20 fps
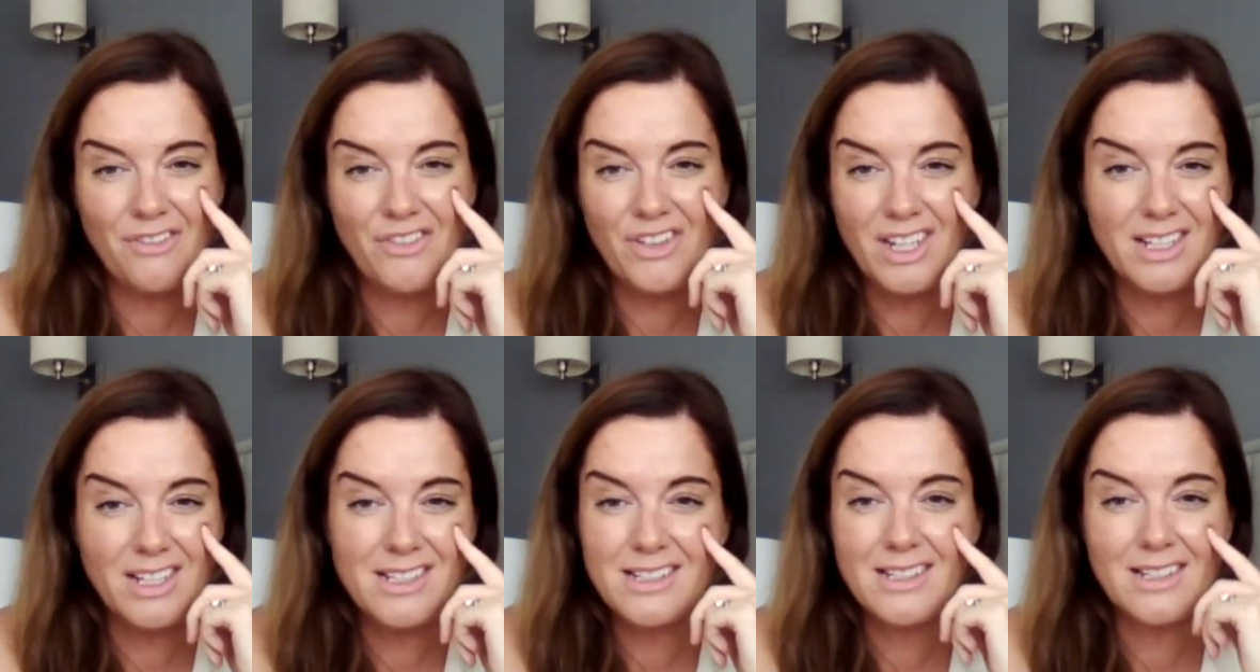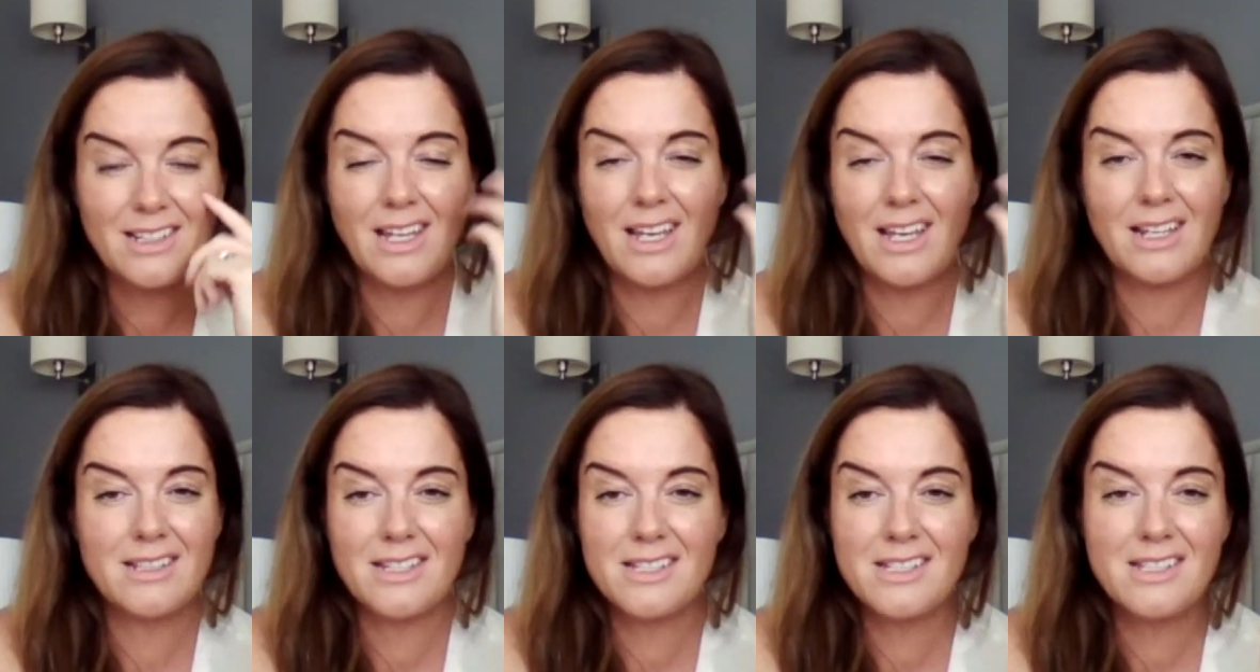everything
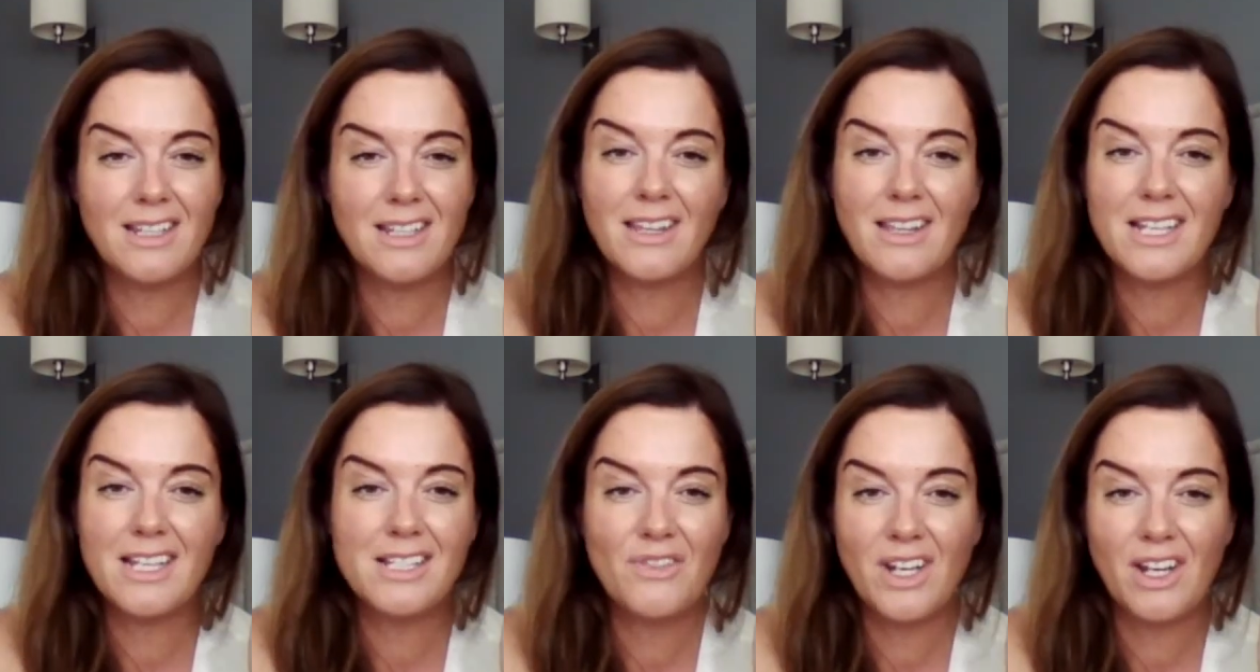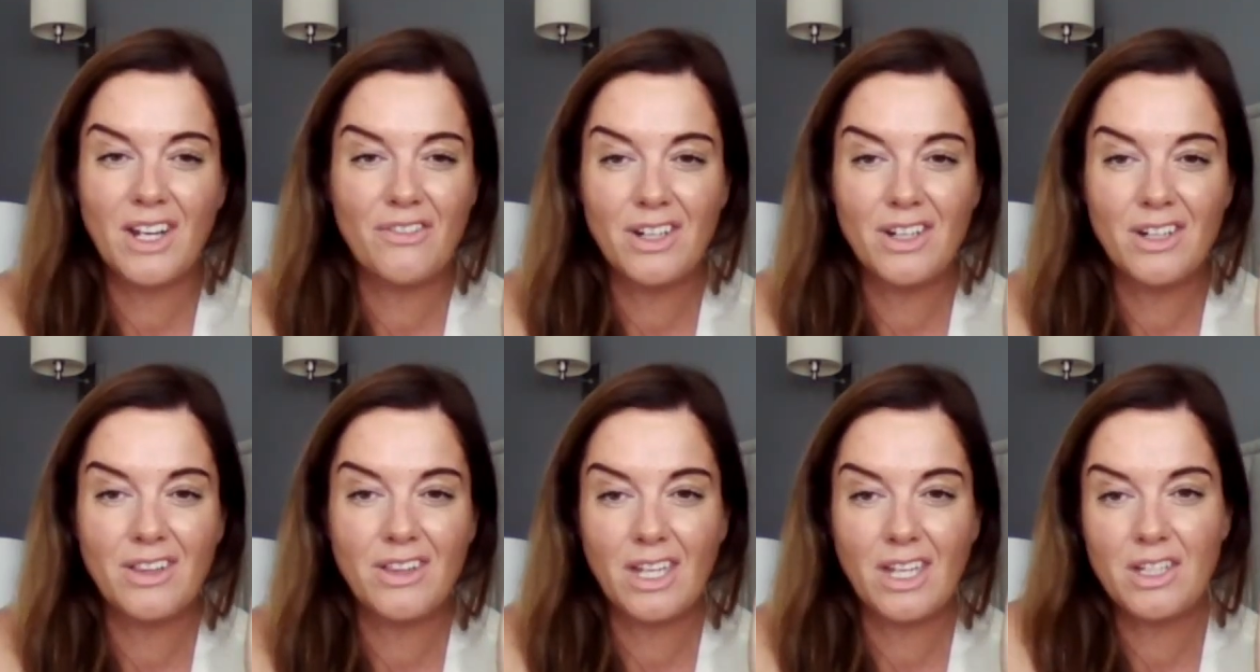doesn't last
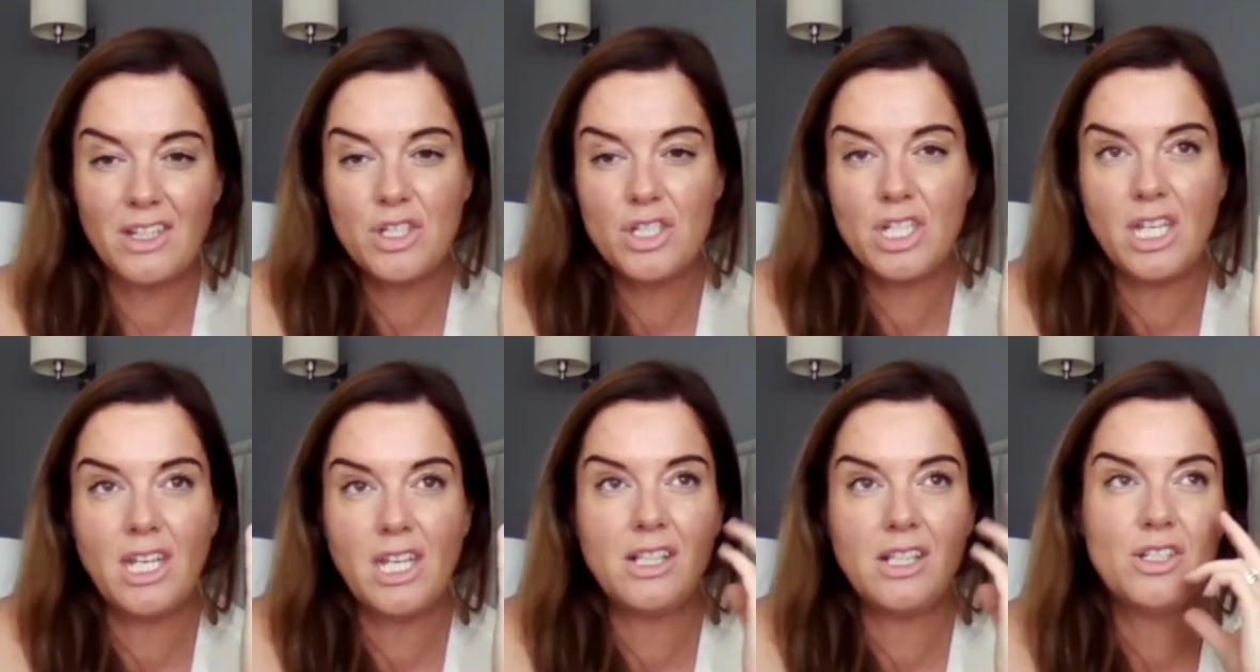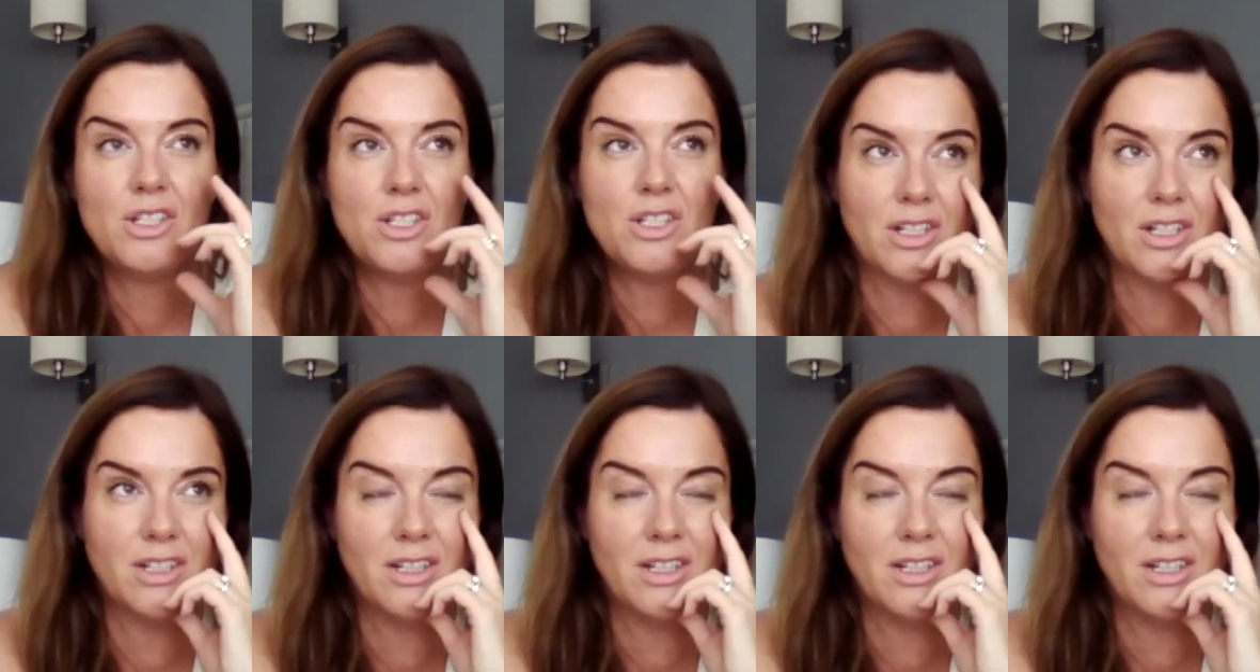forever. Things change, and